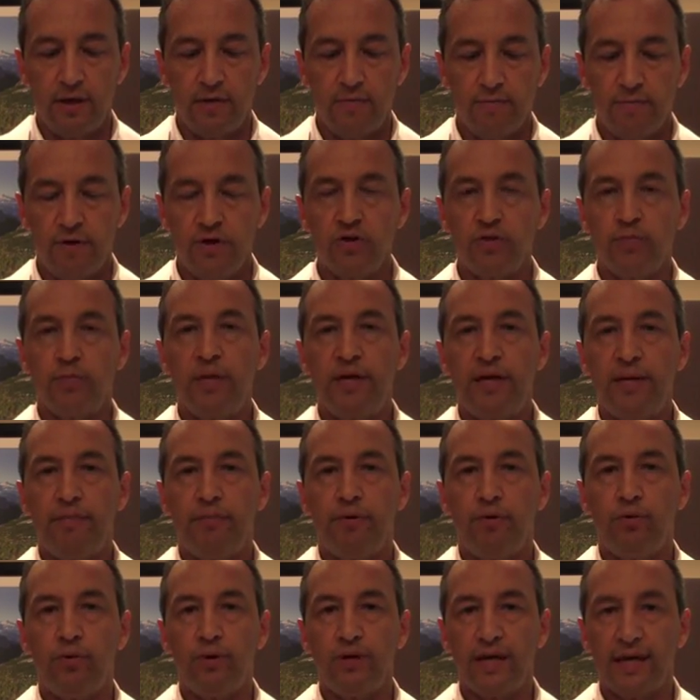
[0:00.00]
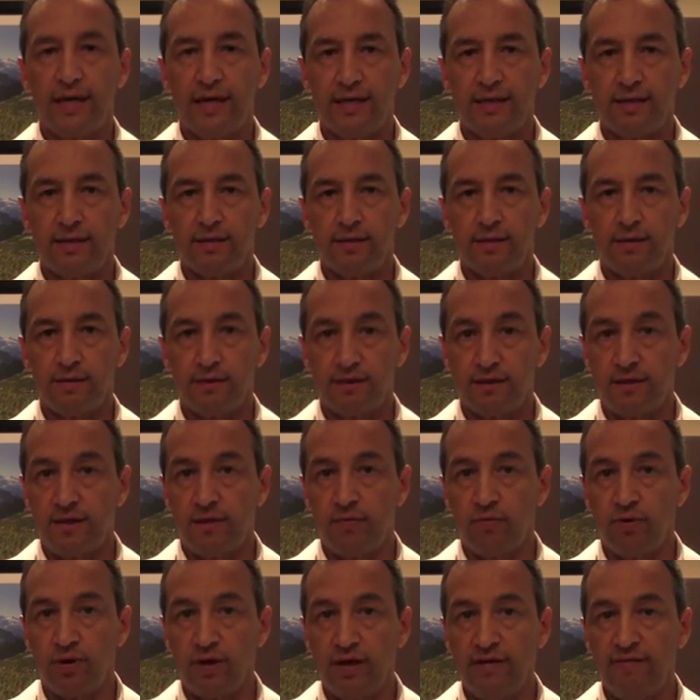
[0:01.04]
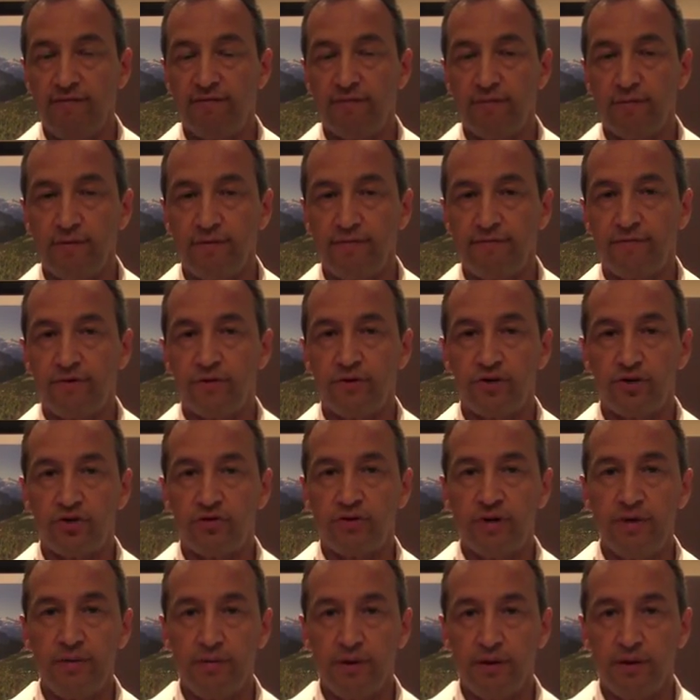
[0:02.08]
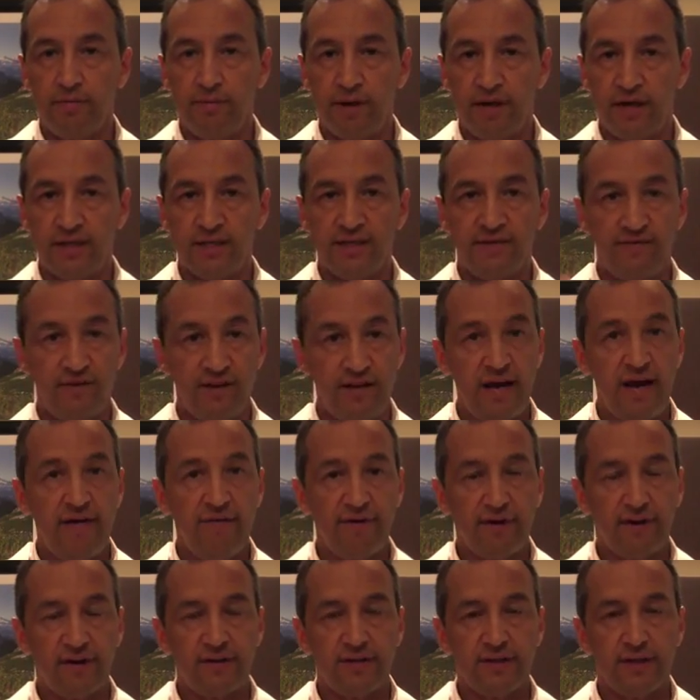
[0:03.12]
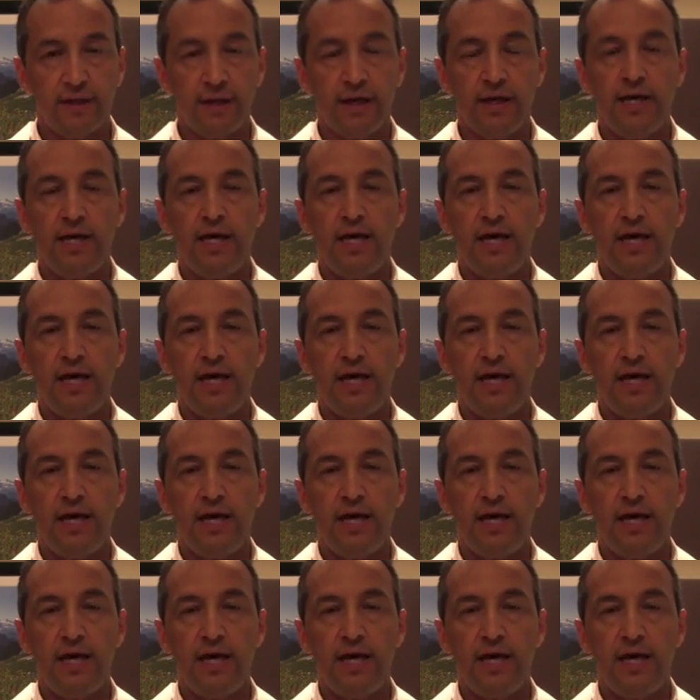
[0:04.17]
most people will get some relief from the first treatment because of the efficacy.